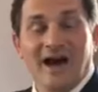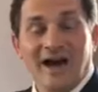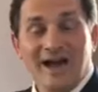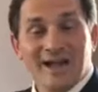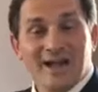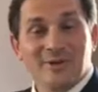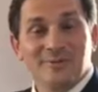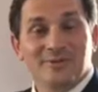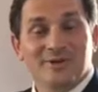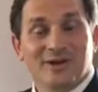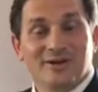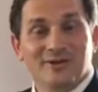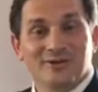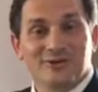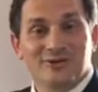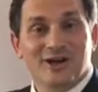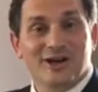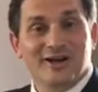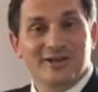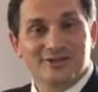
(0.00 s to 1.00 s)
Hi, I'm Dr.
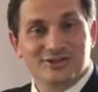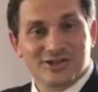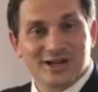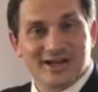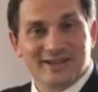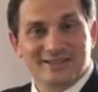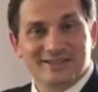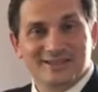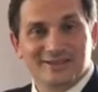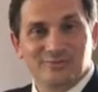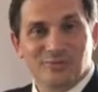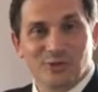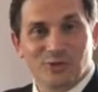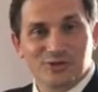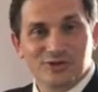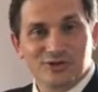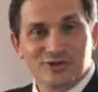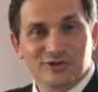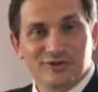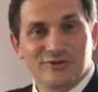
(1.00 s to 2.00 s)
Todd Jackson,
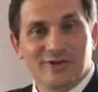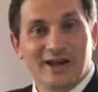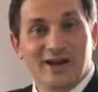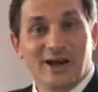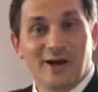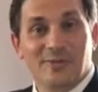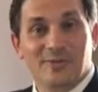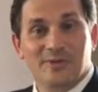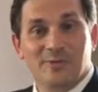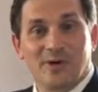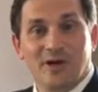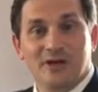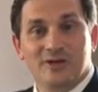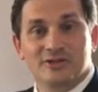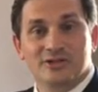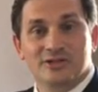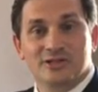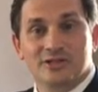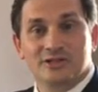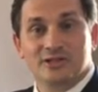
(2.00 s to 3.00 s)
board certified
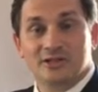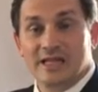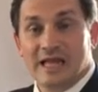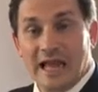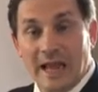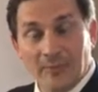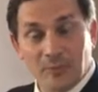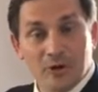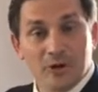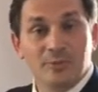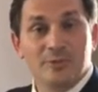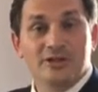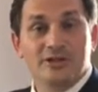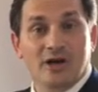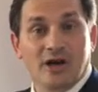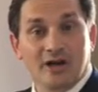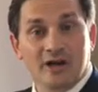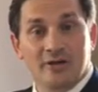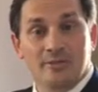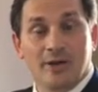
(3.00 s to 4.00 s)
ophthalmologist. Today I'm going to be
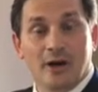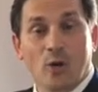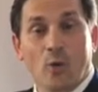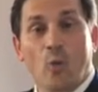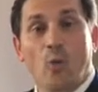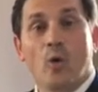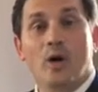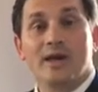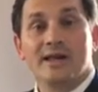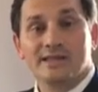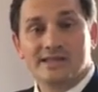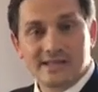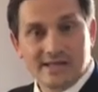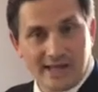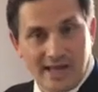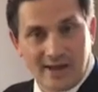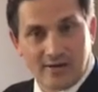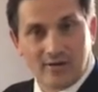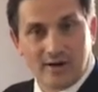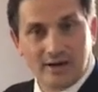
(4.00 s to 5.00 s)
talking about what is a
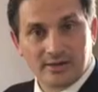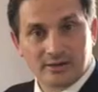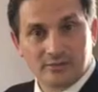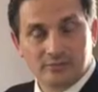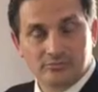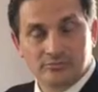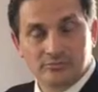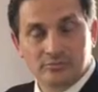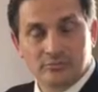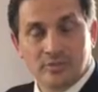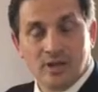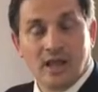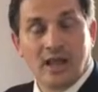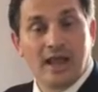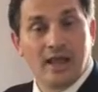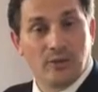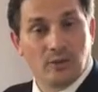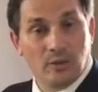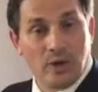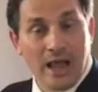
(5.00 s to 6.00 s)
cataract
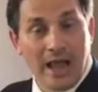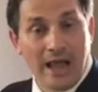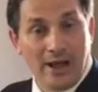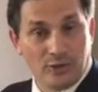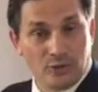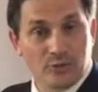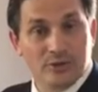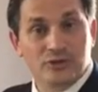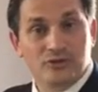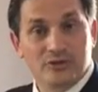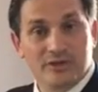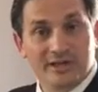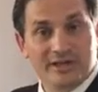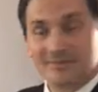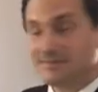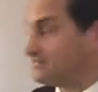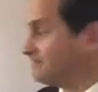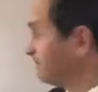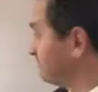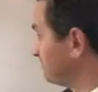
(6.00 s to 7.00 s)
and how do we treat it.